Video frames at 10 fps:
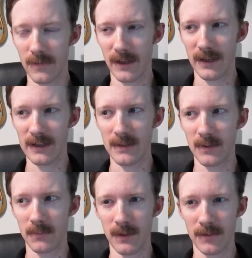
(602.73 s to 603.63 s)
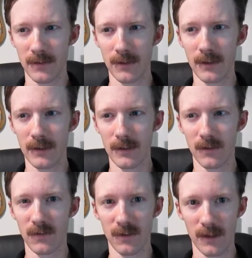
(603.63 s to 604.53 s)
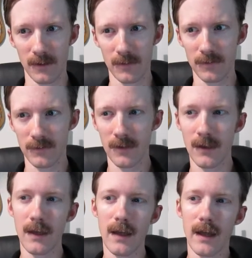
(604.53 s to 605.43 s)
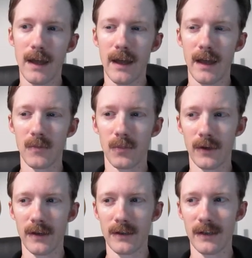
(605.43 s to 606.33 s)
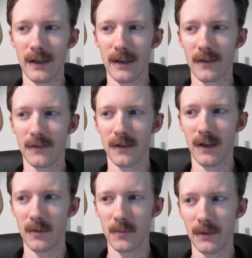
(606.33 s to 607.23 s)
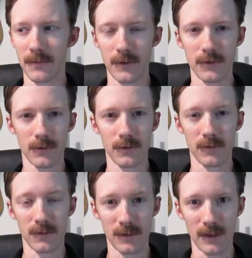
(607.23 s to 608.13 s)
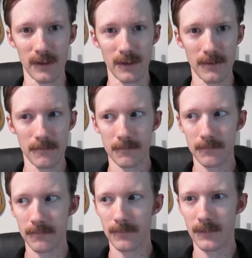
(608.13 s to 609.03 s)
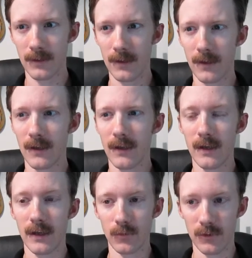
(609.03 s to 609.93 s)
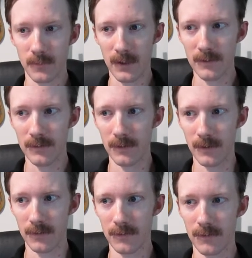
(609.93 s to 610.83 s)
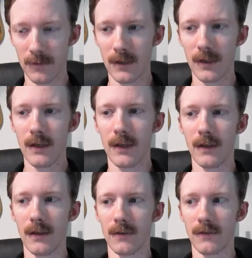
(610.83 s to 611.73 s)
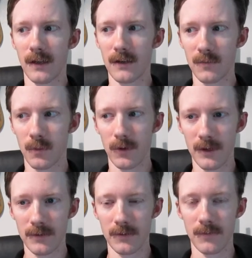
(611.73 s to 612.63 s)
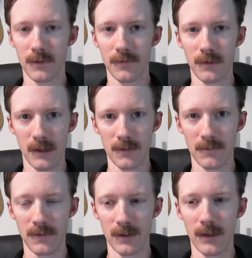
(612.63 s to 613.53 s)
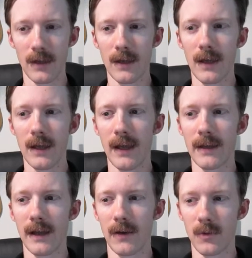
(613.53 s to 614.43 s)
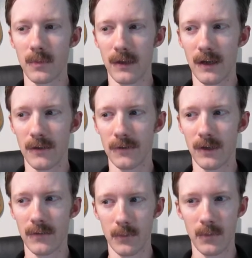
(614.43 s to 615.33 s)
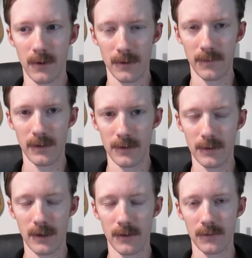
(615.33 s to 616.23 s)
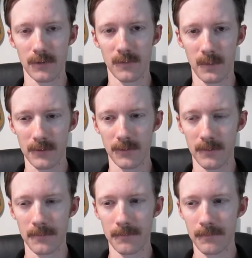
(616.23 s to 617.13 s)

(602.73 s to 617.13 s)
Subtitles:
the academic method is silenced and branded as unbeneficial to society. In response to this is an exploration of this philosophy and how it applies to every part of the educational spectrum,